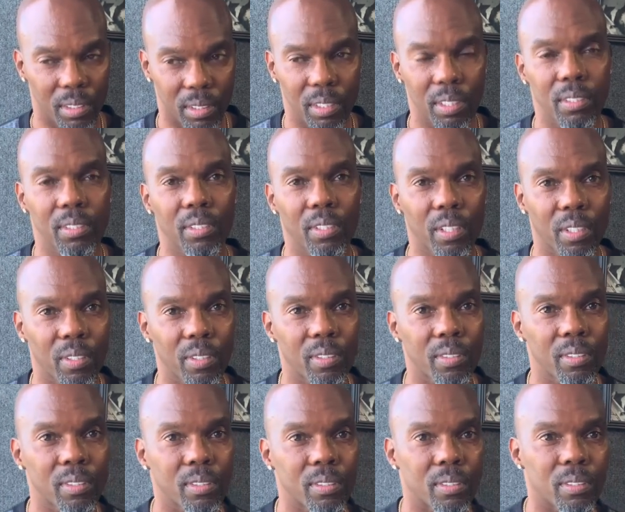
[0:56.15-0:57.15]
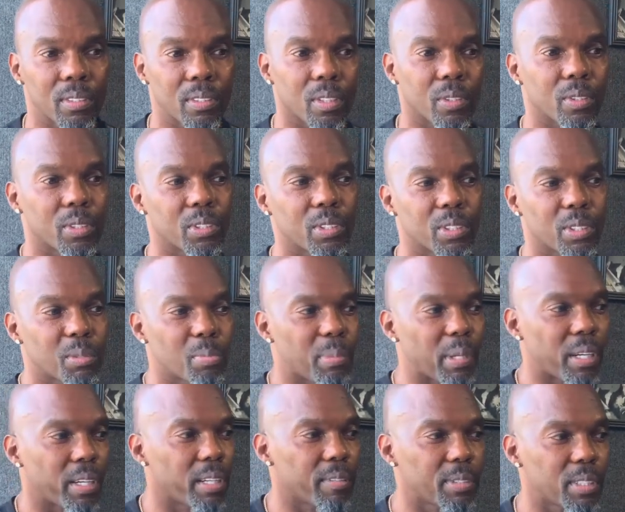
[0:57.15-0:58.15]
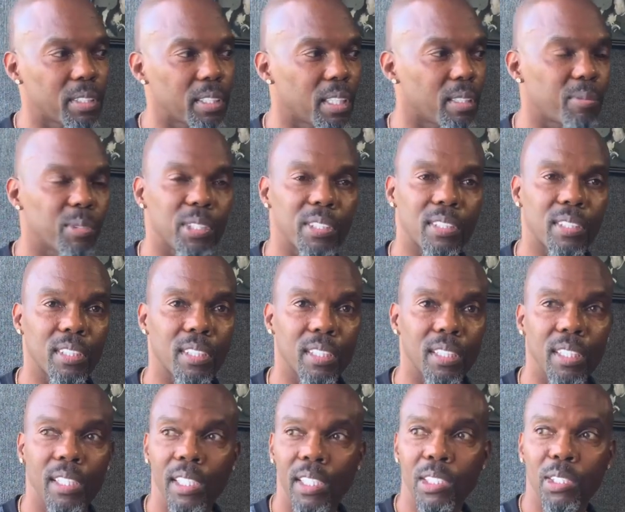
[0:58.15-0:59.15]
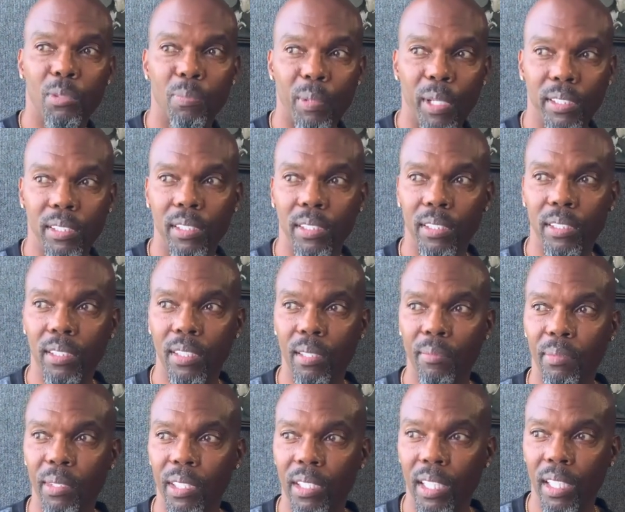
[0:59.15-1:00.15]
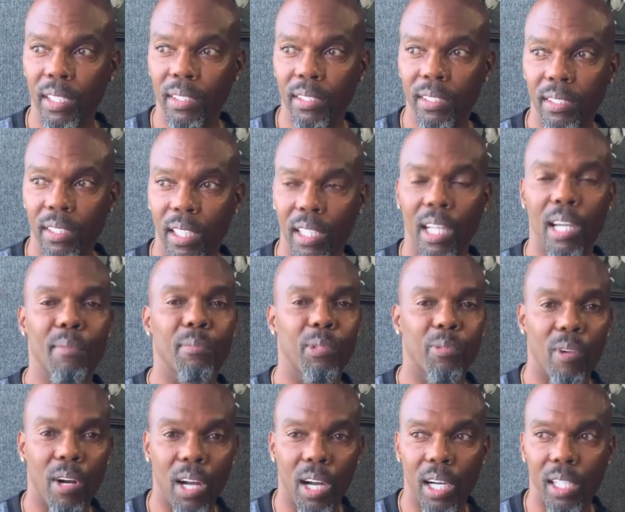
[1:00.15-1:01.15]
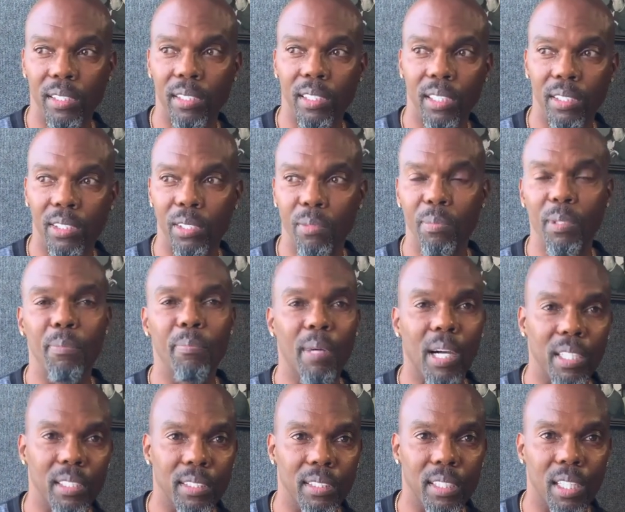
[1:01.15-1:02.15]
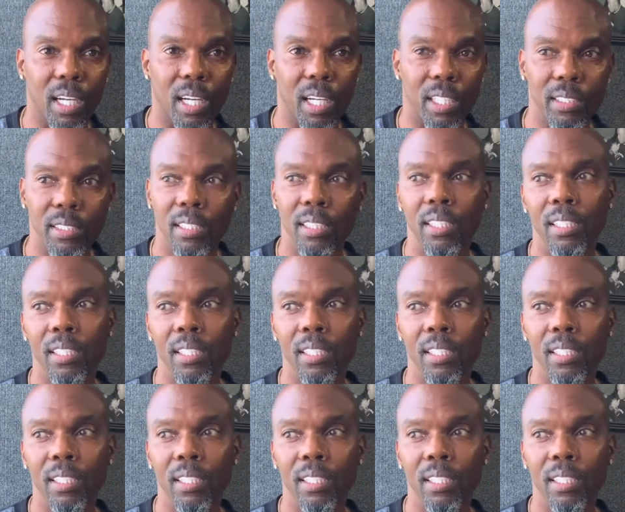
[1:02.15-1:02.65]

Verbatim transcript: Yes, sir. Right here. So it's just about everything we see, especially something that's glamorized that should be monetized.